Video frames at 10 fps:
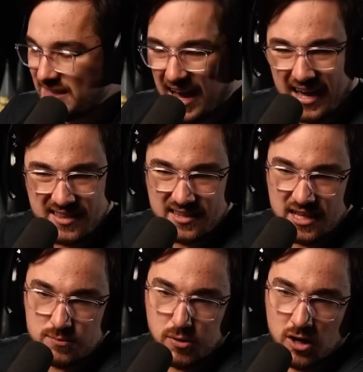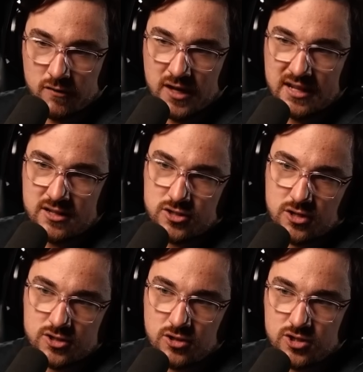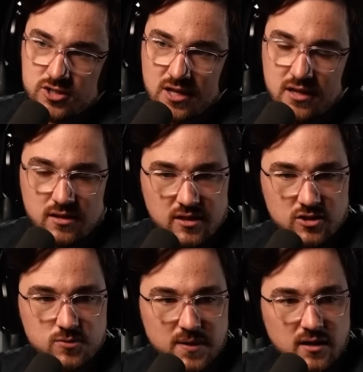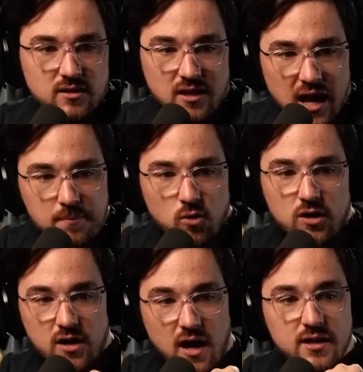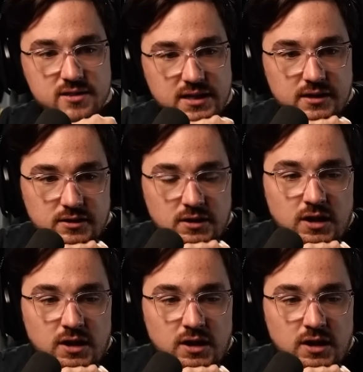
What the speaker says: Yeah, I think that's part of it. And it's also just that there's been a lot more content